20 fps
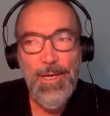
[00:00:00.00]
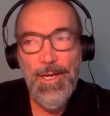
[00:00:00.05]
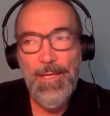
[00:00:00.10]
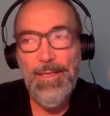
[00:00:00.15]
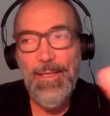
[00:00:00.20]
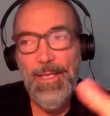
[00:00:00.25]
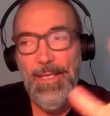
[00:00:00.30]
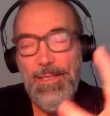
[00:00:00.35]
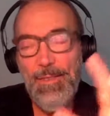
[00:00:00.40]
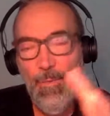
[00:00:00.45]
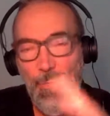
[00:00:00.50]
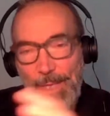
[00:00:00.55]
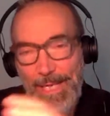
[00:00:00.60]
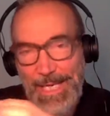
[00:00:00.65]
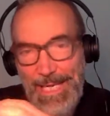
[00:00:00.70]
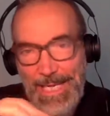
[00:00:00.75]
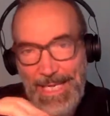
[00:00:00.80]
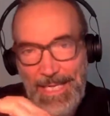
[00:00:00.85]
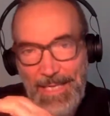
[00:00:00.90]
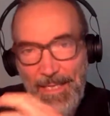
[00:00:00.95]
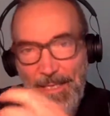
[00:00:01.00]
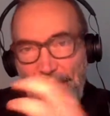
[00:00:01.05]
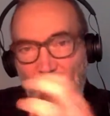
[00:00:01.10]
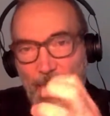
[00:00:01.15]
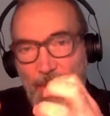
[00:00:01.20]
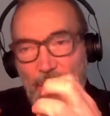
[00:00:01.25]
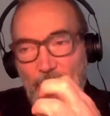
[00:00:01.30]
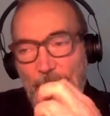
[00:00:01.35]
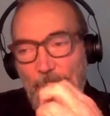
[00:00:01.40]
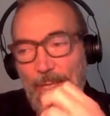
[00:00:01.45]
unless we
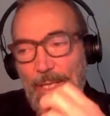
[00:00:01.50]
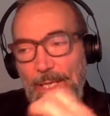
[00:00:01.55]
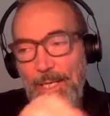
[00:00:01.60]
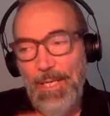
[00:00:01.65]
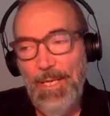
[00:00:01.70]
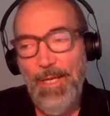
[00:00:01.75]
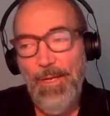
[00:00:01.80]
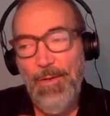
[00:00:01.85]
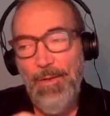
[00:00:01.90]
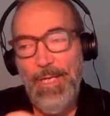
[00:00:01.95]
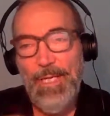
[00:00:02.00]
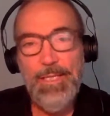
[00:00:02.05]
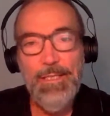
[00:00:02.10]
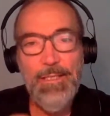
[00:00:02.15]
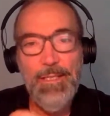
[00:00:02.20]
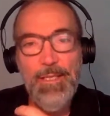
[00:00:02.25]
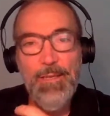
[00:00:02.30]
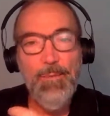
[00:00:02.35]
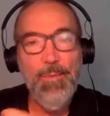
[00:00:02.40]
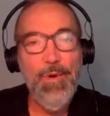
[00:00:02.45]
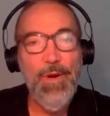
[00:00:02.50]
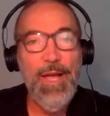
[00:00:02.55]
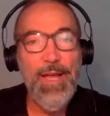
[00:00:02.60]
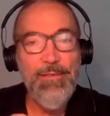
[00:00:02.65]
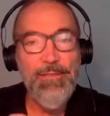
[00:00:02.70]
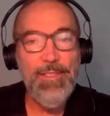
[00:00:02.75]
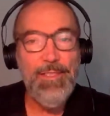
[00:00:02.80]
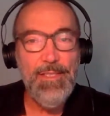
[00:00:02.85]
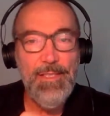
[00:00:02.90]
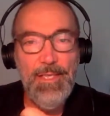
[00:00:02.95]
individually go into the
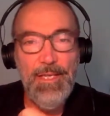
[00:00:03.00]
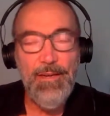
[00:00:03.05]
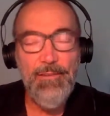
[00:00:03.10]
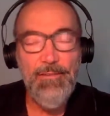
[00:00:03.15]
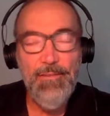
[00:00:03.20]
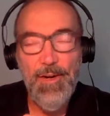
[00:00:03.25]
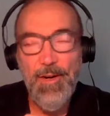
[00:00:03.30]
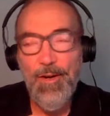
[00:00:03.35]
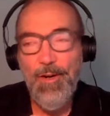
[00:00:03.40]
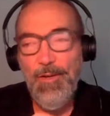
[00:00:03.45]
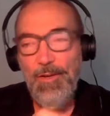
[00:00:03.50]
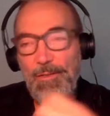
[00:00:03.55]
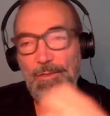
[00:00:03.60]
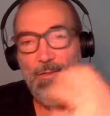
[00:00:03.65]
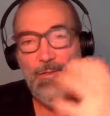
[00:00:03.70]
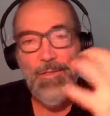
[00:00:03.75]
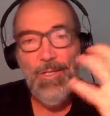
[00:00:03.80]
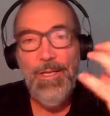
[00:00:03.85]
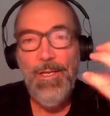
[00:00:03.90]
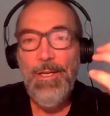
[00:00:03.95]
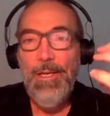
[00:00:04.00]
privacy of our own